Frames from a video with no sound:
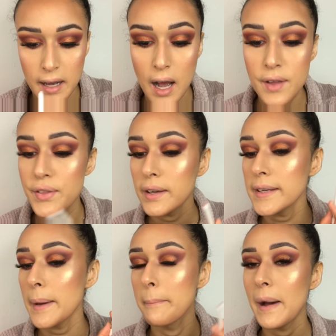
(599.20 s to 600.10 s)
I
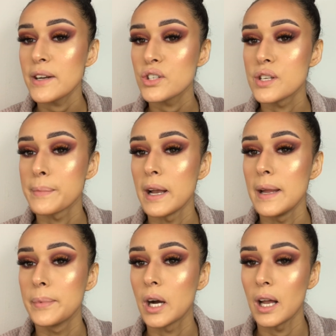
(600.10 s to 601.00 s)
think it matches my
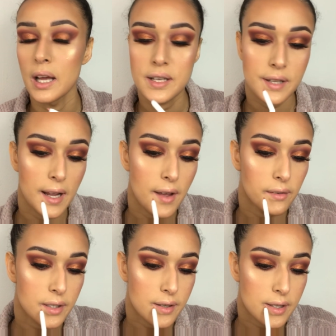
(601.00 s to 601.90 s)
lip colour. It's like
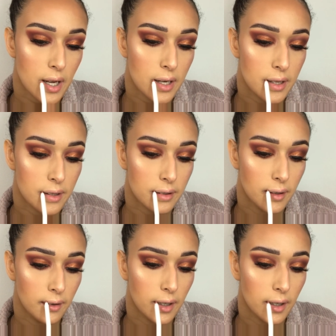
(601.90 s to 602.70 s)
ever so slightly the same